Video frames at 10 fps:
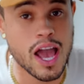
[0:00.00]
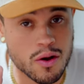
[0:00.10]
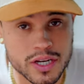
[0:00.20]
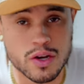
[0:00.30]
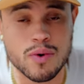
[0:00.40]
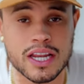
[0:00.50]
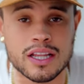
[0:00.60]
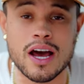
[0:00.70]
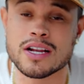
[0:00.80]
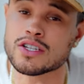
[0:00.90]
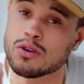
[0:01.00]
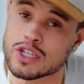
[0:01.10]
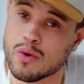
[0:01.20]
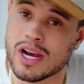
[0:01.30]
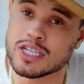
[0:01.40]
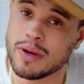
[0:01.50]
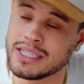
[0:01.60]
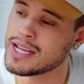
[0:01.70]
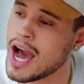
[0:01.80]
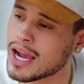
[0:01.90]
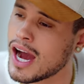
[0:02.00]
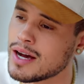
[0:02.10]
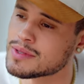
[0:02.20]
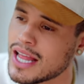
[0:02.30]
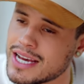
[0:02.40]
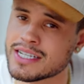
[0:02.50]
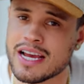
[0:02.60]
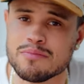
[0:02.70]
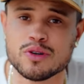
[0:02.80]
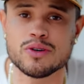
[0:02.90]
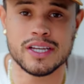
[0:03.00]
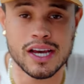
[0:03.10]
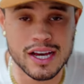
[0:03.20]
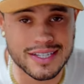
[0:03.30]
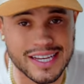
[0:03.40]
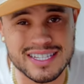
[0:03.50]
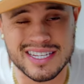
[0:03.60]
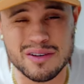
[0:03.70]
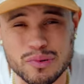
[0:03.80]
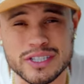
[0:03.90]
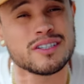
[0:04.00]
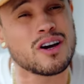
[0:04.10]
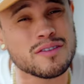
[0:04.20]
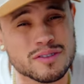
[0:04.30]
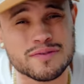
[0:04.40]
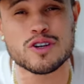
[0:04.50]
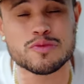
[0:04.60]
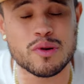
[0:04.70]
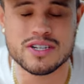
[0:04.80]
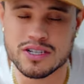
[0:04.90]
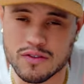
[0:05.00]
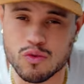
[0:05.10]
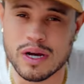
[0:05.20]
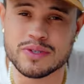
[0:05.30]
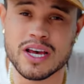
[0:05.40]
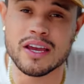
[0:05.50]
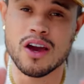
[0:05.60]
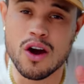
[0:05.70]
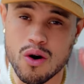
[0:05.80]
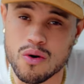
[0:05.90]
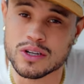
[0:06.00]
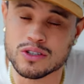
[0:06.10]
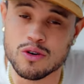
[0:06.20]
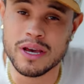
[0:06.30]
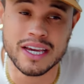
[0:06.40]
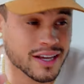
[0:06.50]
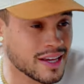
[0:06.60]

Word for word: And when you're ready to launch, go to squarespace.com slash shanboody to get 10% off your first purchase of a website or a domain.